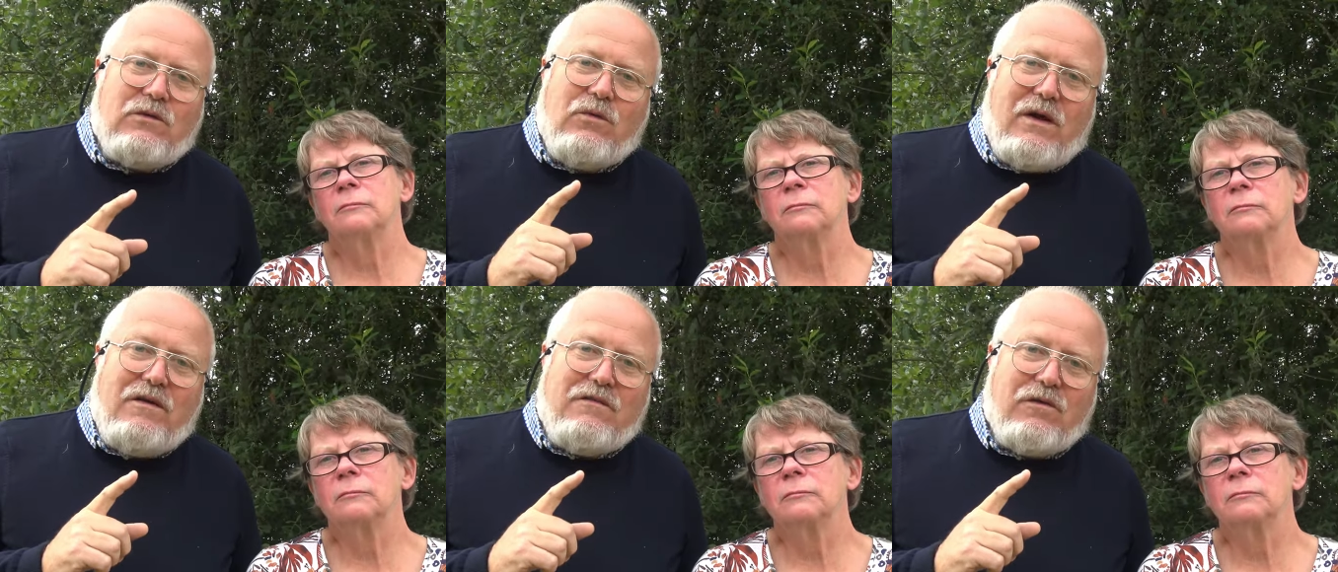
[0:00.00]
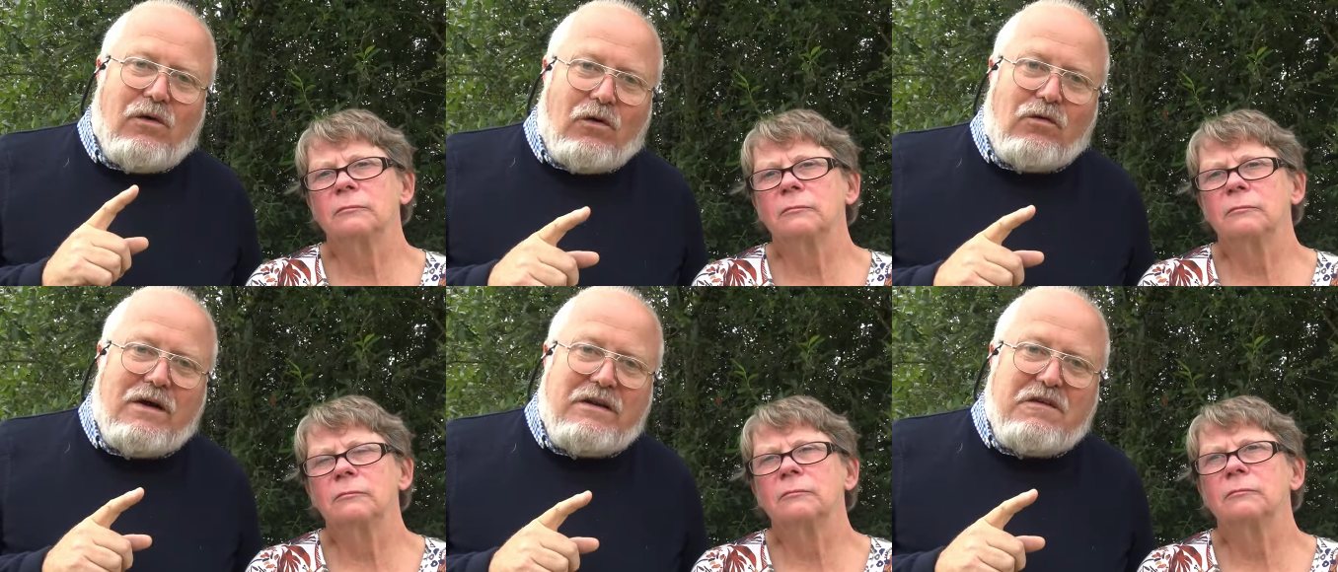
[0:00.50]
Speaker 1: that we've
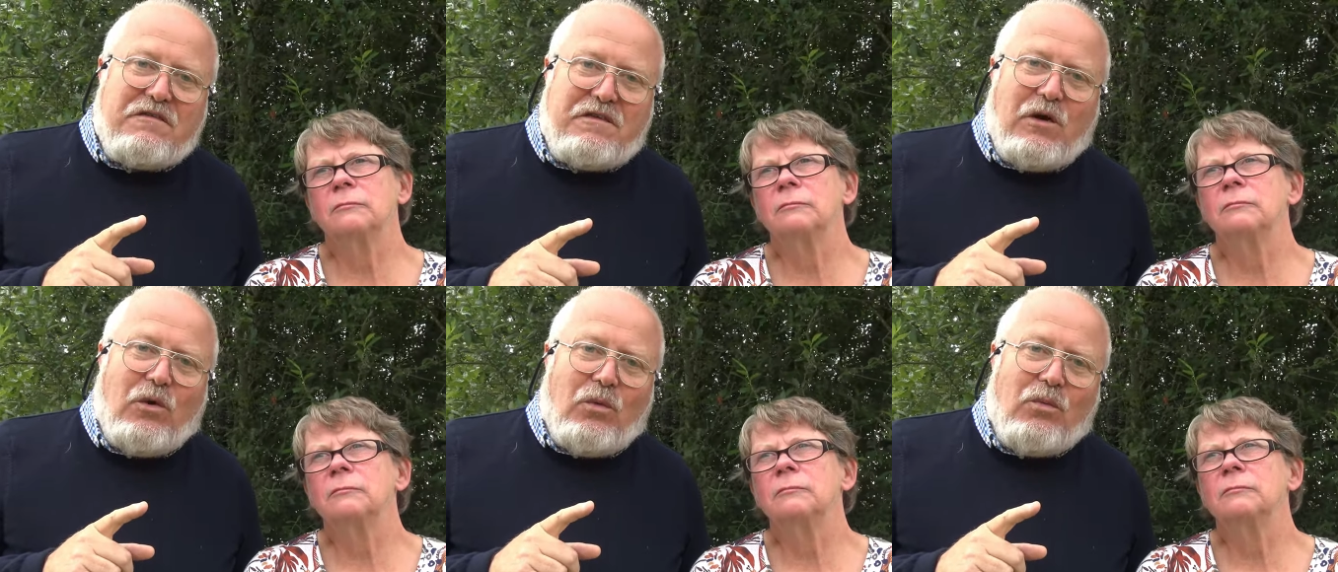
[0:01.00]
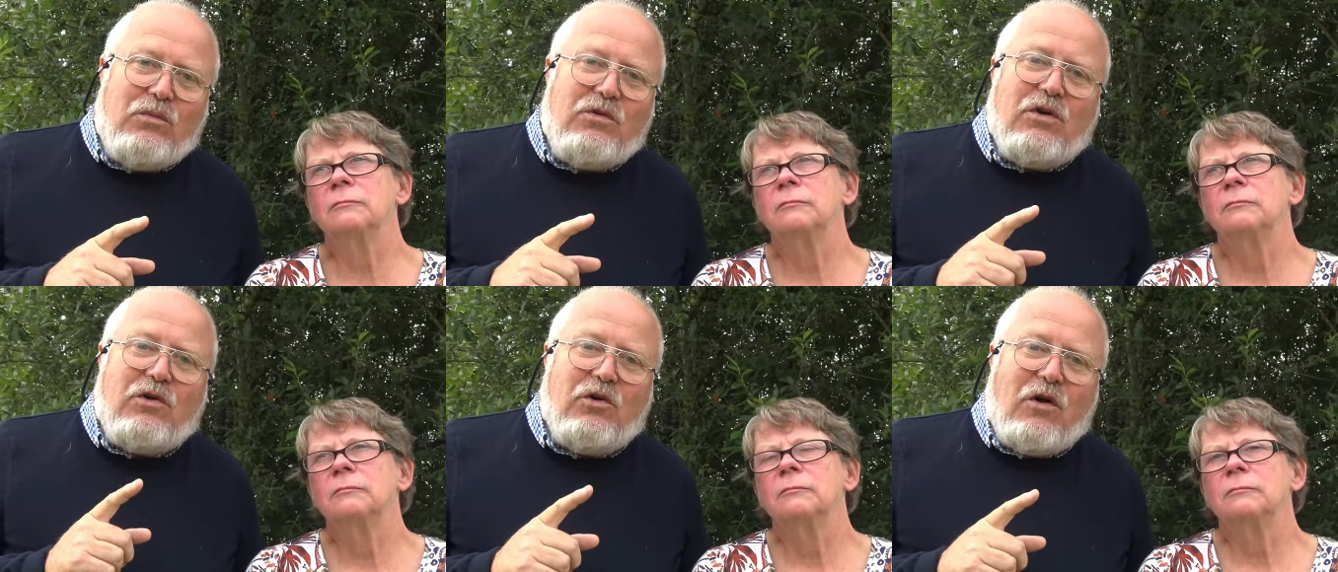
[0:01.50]
already filmed
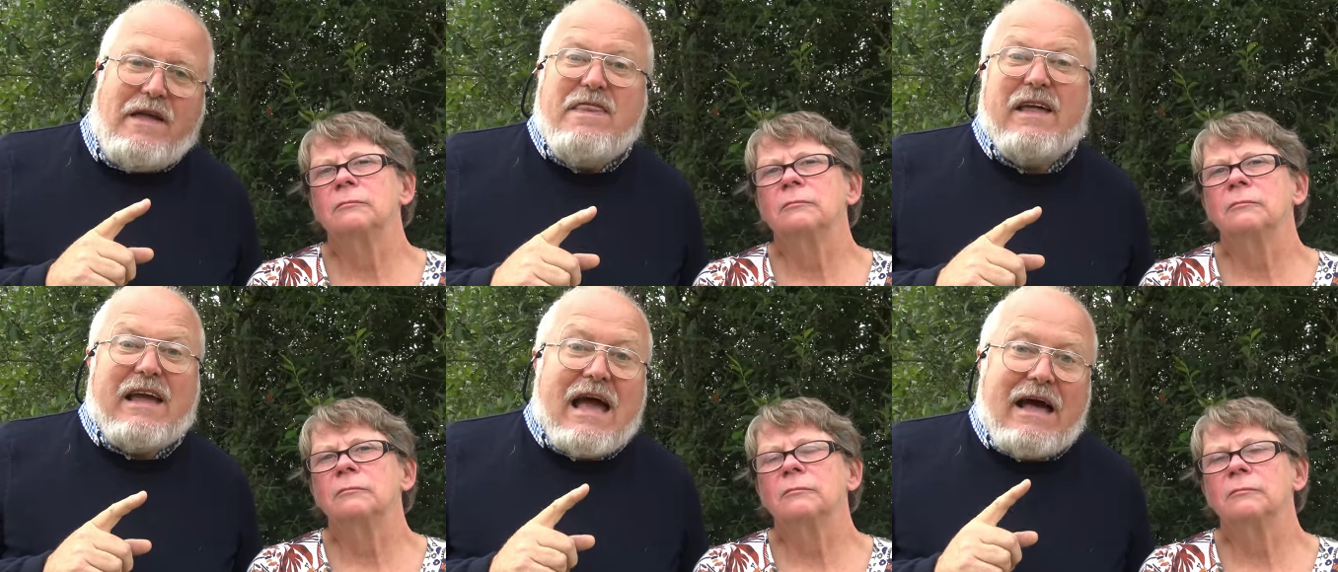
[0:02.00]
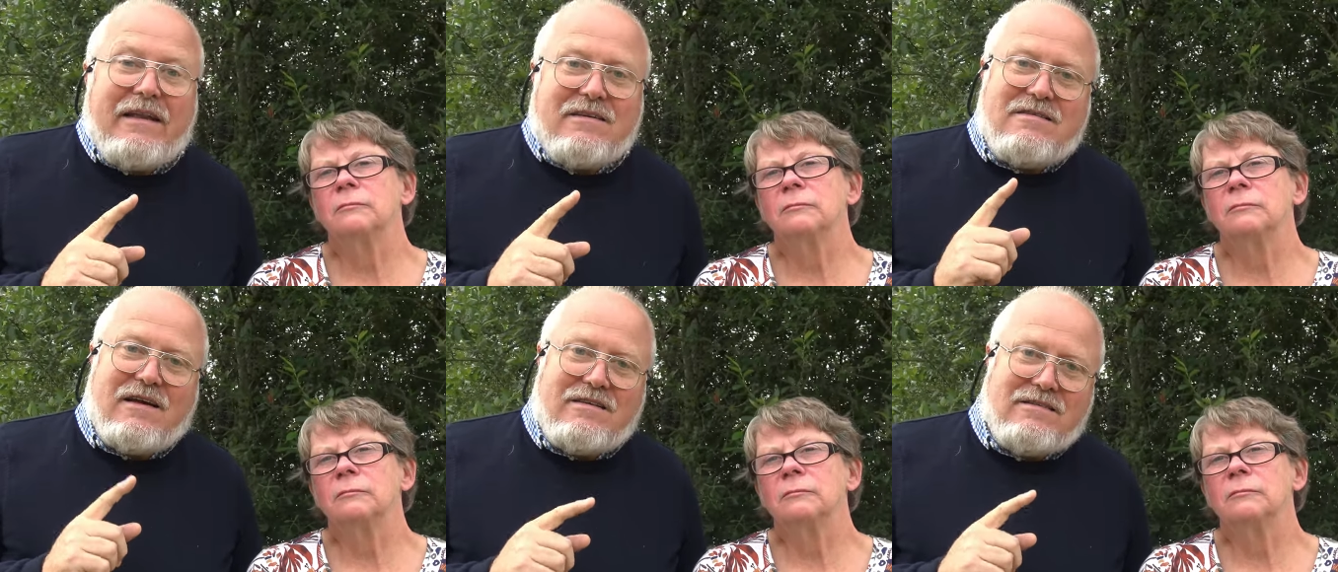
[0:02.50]
and got in the can,
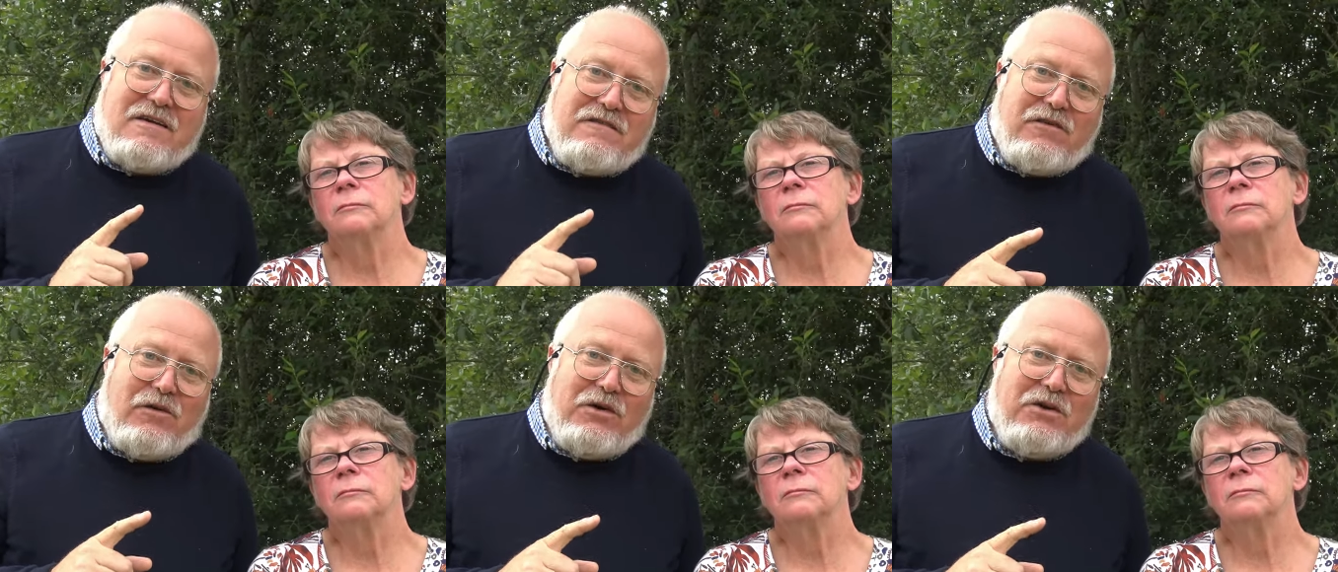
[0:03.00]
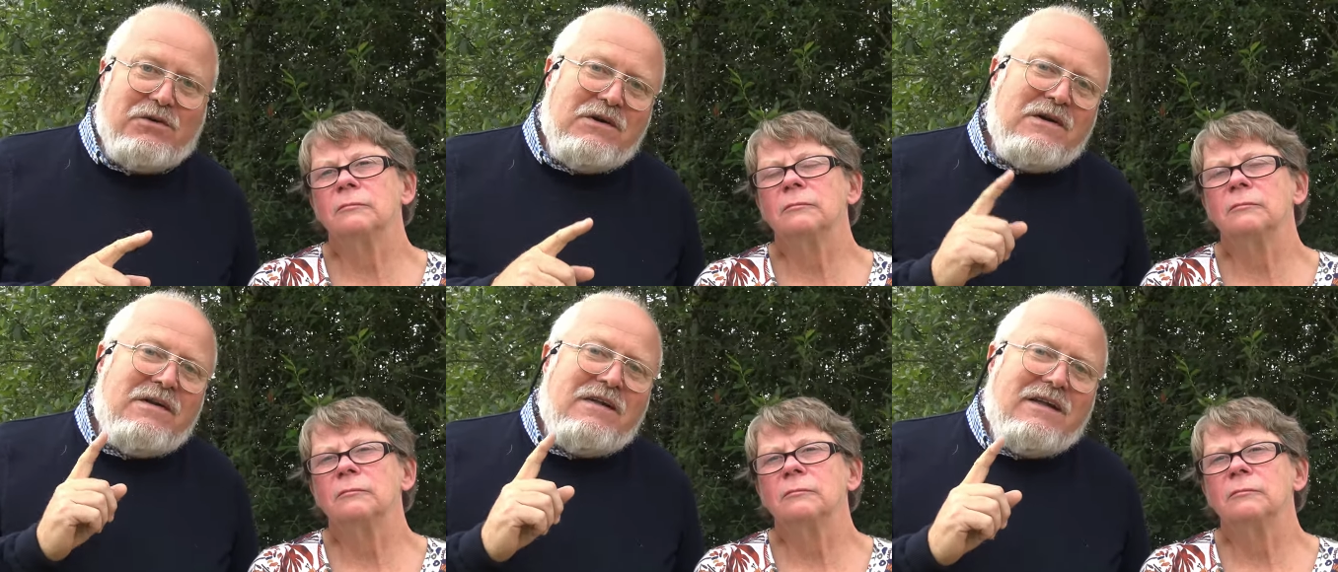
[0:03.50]
as they say for you.
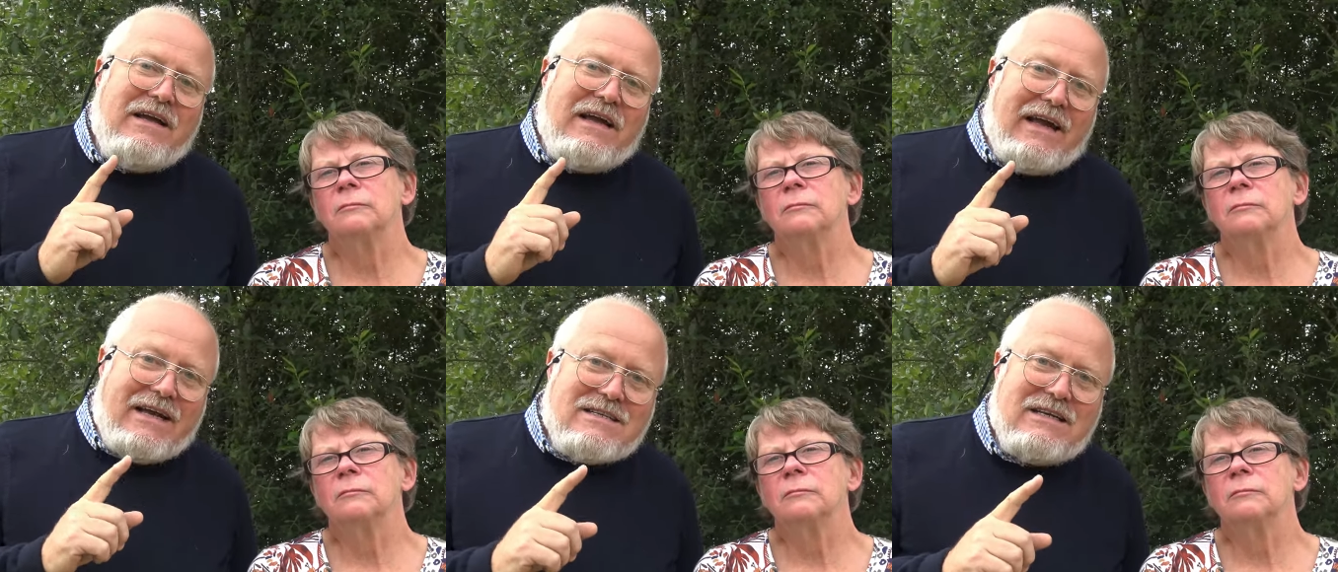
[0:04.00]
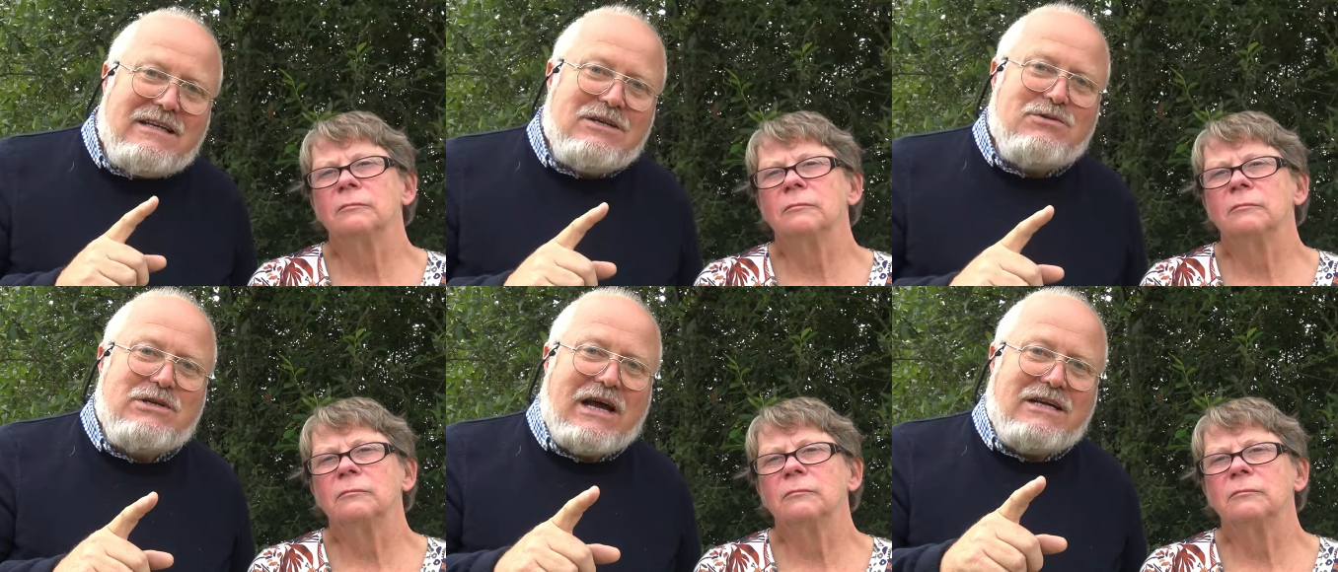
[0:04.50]
Here's a little
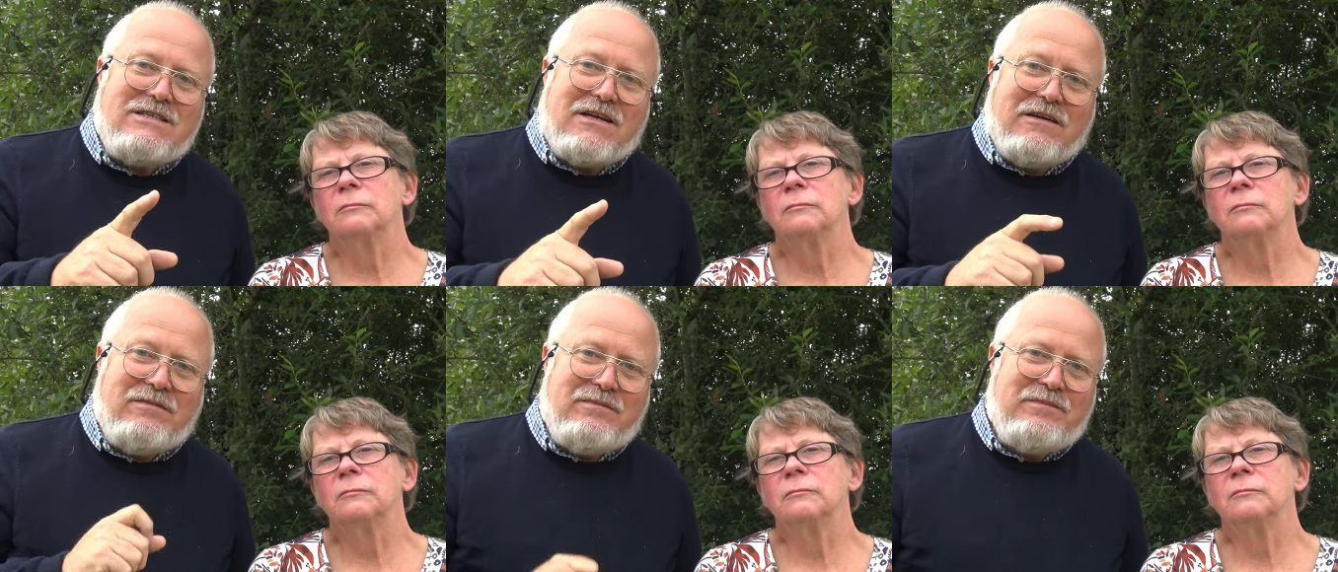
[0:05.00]
taster.